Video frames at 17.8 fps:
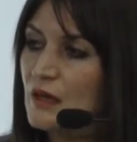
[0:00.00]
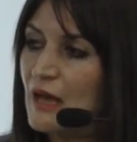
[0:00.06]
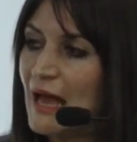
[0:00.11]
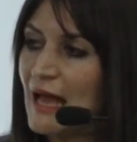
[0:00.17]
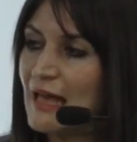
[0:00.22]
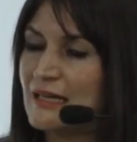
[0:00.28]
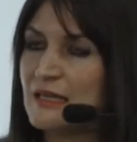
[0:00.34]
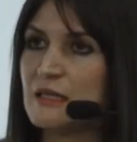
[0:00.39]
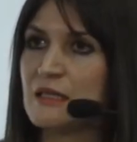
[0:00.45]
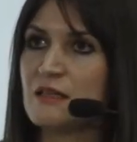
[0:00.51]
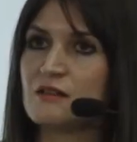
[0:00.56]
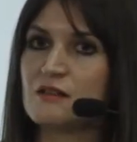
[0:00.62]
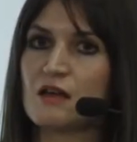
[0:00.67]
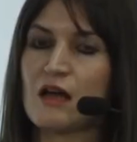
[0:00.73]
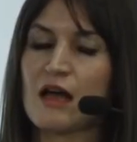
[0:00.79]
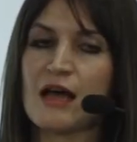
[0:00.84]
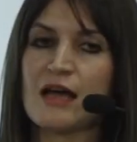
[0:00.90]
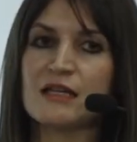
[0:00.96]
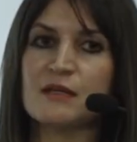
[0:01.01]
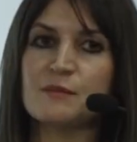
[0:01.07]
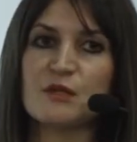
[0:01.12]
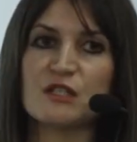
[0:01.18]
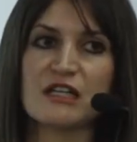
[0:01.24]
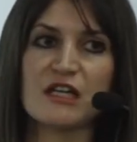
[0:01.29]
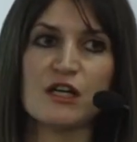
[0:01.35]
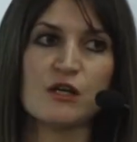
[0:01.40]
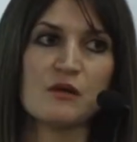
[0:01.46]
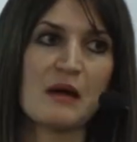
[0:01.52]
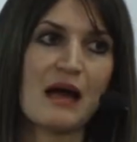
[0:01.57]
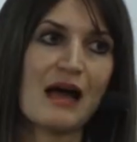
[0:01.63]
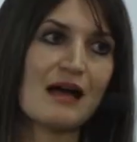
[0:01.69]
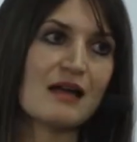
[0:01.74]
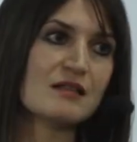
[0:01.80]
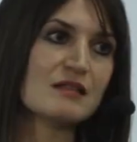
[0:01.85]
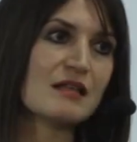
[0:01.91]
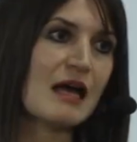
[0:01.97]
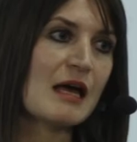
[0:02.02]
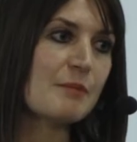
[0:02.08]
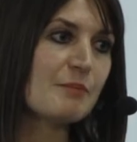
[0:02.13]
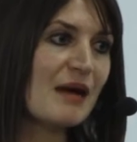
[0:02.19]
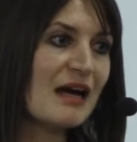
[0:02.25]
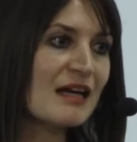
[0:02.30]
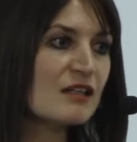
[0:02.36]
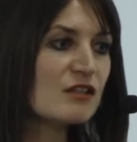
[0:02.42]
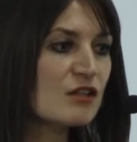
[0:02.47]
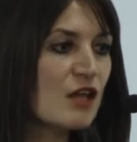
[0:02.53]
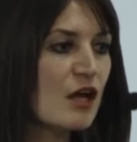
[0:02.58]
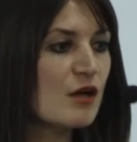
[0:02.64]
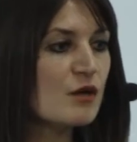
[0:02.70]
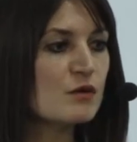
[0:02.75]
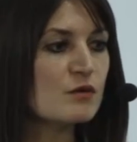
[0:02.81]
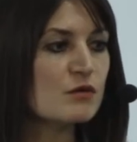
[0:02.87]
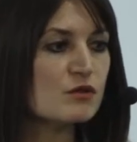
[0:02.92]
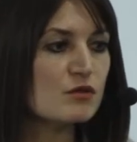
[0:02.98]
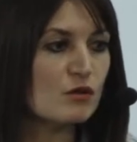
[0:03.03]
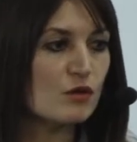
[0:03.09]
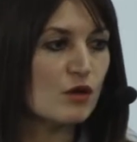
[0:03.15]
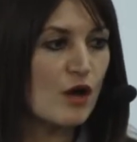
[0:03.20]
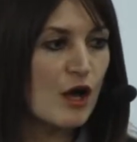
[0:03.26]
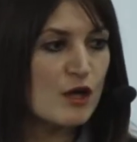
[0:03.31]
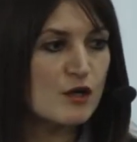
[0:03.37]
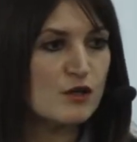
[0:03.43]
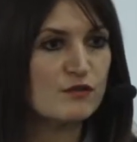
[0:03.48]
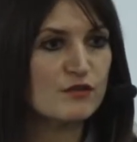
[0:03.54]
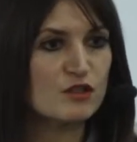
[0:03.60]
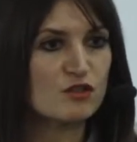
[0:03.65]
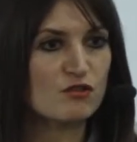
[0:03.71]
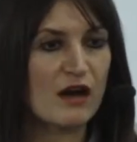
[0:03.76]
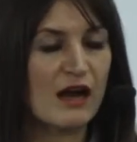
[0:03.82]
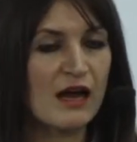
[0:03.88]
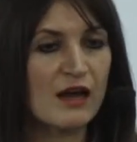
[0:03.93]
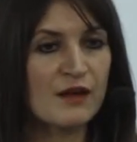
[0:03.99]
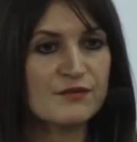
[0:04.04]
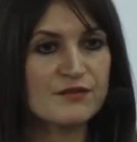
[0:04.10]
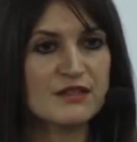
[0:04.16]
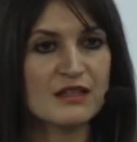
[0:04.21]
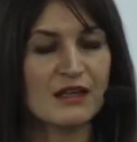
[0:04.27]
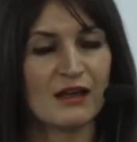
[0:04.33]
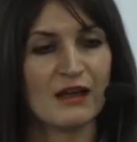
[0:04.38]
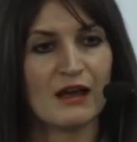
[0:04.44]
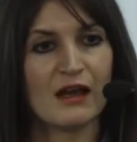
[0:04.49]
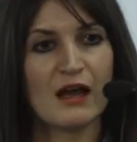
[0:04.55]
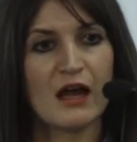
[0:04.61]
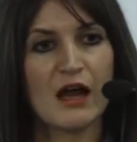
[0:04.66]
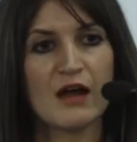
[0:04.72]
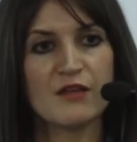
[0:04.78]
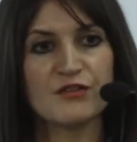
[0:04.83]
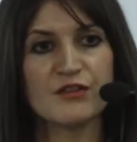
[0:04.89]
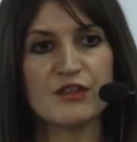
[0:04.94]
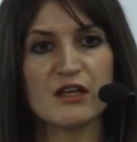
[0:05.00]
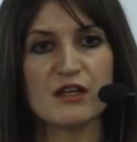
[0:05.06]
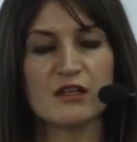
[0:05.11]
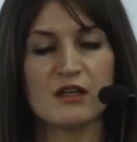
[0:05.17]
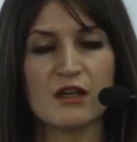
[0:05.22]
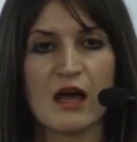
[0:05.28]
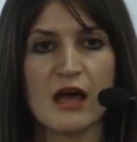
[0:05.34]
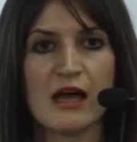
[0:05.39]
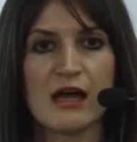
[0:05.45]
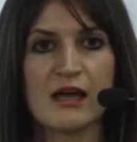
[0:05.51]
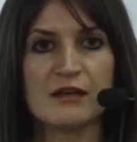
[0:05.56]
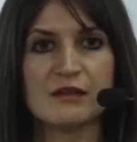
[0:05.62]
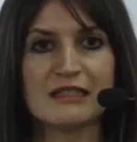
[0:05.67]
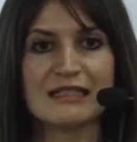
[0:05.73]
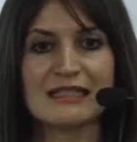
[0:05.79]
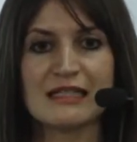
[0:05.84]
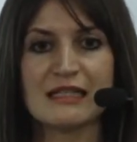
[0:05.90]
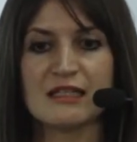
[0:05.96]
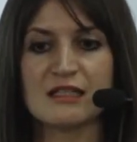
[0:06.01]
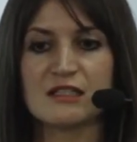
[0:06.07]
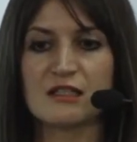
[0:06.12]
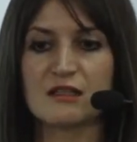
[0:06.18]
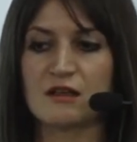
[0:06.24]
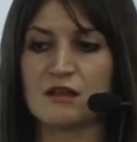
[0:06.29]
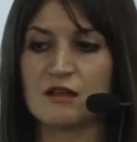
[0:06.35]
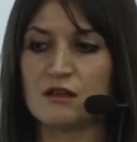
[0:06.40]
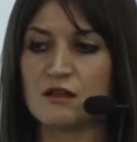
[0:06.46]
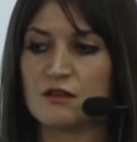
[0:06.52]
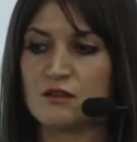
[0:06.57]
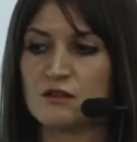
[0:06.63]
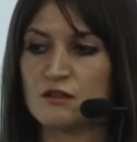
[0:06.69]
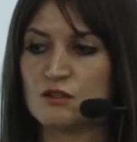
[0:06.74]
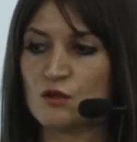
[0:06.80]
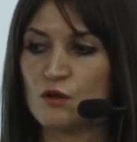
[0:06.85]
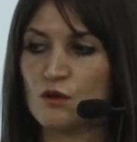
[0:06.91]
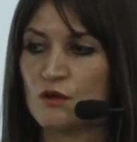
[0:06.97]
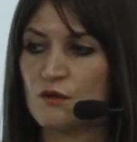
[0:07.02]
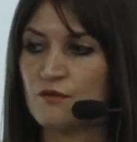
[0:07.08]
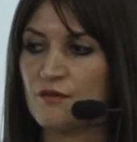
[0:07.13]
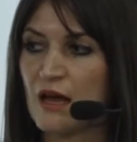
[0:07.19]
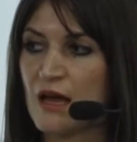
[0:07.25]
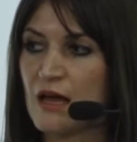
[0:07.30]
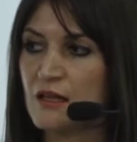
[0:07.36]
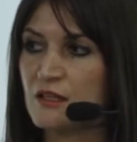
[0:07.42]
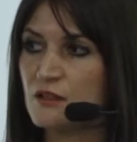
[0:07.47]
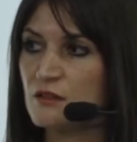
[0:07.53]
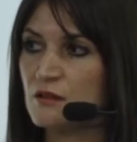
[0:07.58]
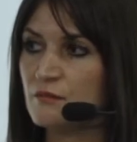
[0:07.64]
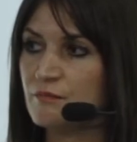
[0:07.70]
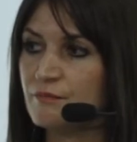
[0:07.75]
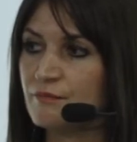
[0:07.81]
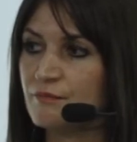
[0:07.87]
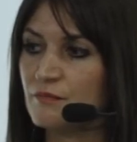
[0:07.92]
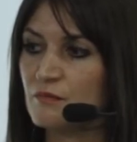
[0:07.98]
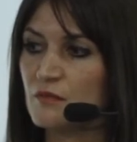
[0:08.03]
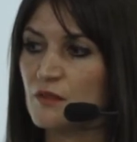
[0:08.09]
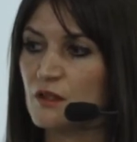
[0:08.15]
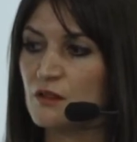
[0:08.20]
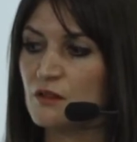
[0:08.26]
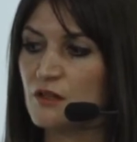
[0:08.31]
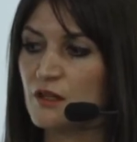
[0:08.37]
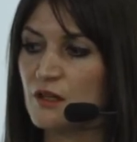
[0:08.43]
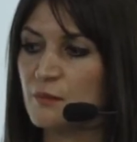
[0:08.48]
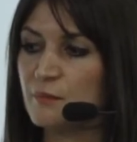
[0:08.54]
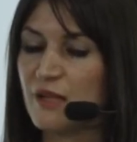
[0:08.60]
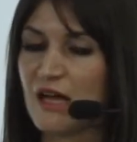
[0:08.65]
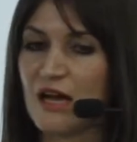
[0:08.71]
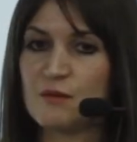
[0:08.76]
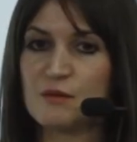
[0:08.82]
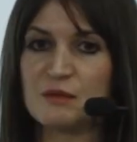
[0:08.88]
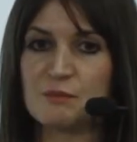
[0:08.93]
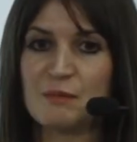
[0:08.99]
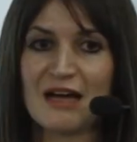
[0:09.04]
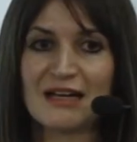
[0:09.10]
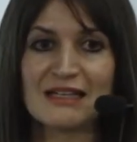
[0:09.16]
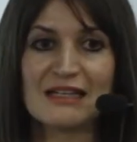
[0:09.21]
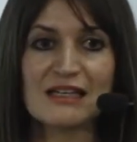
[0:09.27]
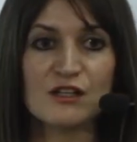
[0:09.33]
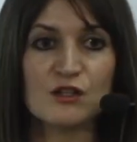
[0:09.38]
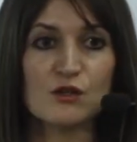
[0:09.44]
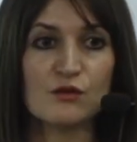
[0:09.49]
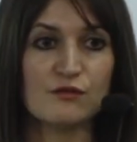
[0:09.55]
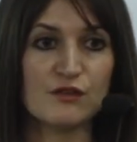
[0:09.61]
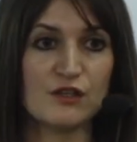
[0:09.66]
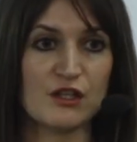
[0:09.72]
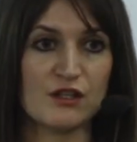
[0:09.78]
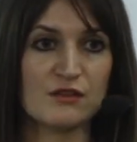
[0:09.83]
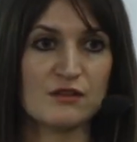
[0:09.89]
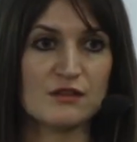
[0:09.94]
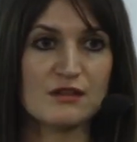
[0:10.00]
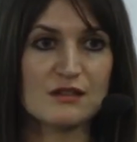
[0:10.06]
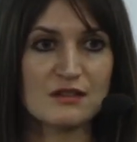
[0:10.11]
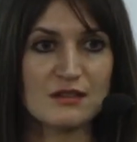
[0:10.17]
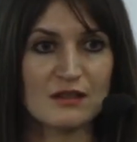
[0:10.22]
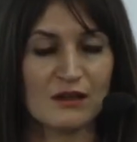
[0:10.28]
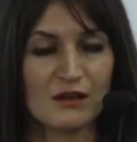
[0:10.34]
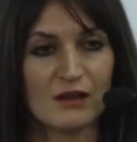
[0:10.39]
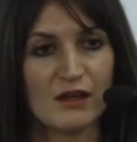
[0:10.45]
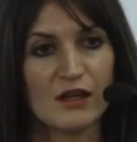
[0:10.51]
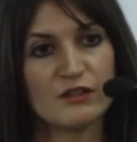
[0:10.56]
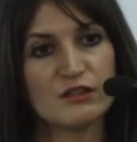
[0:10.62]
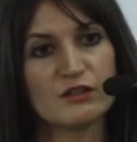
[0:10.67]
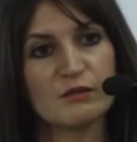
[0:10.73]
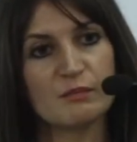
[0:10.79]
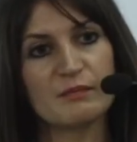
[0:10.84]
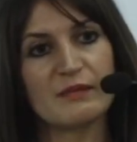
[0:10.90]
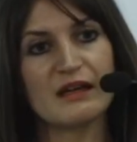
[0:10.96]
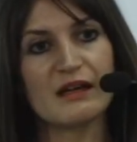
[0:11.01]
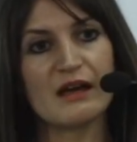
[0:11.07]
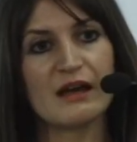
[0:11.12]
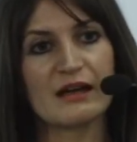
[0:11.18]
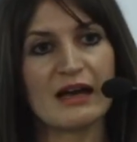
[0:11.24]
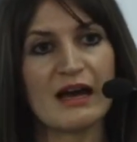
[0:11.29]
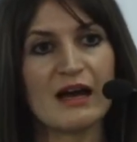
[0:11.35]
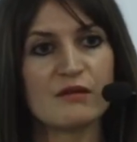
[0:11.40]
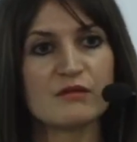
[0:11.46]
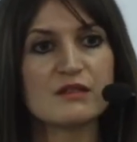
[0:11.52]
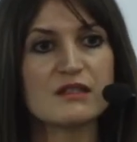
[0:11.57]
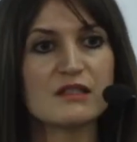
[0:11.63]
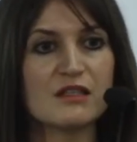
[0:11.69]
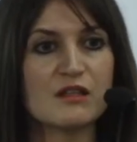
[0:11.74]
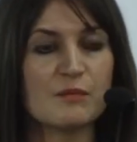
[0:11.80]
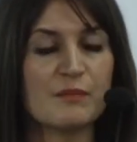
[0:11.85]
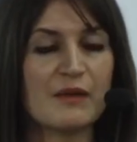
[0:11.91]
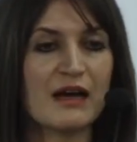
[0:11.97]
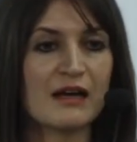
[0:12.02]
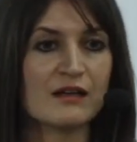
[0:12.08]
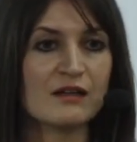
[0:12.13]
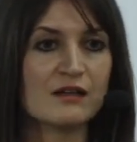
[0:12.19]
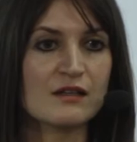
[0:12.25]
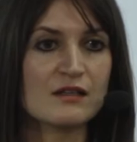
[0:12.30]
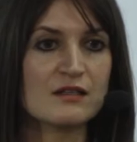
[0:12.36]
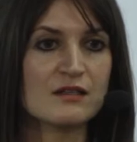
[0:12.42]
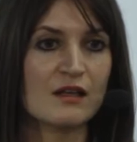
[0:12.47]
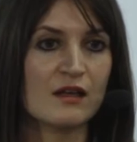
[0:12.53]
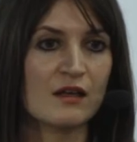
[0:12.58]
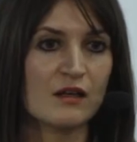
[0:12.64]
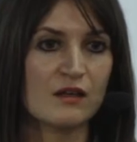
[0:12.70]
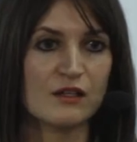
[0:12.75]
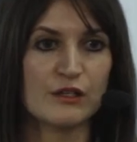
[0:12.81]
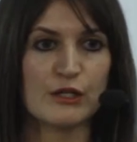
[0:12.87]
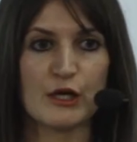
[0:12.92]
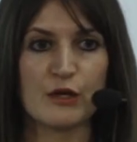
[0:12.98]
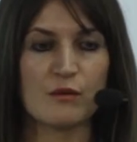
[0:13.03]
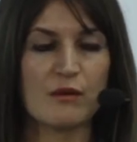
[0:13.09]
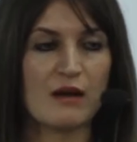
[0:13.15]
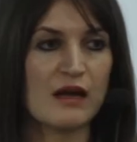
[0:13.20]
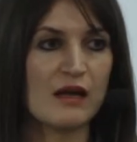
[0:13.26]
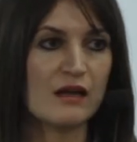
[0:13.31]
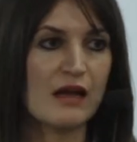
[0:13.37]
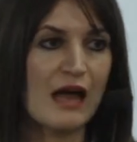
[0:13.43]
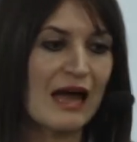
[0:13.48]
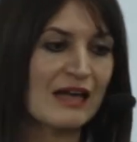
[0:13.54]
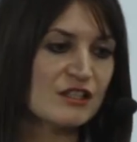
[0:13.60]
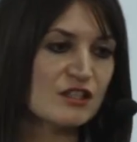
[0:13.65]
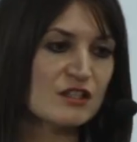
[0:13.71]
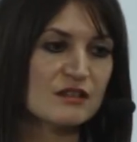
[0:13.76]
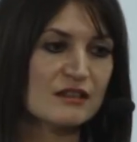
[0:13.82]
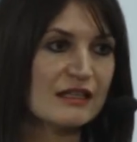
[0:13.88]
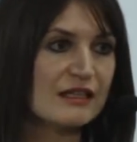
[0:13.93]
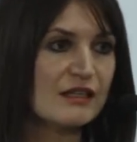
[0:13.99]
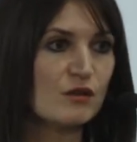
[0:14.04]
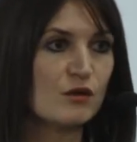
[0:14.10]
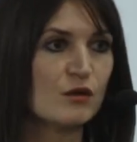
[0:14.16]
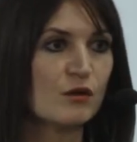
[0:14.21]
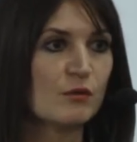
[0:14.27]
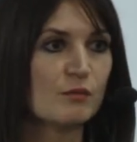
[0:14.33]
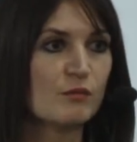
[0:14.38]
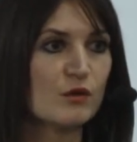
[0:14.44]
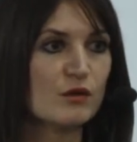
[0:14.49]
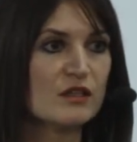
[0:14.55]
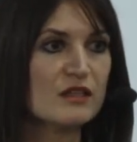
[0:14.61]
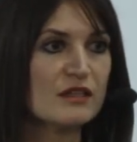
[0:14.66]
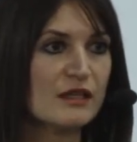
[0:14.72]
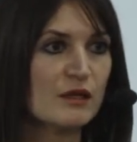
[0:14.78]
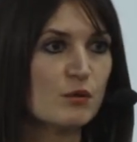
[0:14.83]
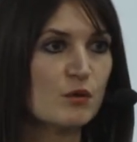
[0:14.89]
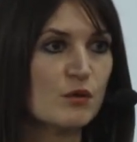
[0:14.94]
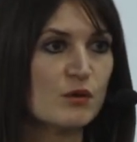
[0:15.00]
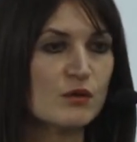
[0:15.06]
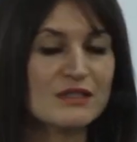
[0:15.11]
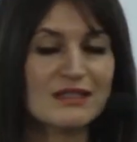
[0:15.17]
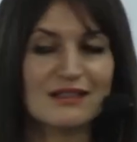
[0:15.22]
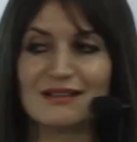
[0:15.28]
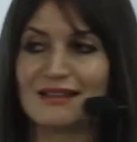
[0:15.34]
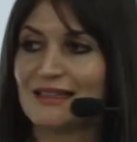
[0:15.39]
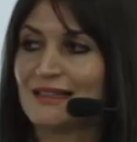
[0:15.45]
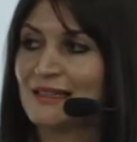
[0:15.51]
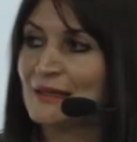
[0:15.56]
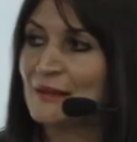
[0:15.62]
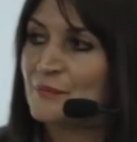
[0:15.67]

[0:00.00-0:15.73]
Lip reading: Anybody who has bank loans or overdrafts that need sort of that comply with banking covenants and submit accounts to the banks, annually or monthly, quarterly.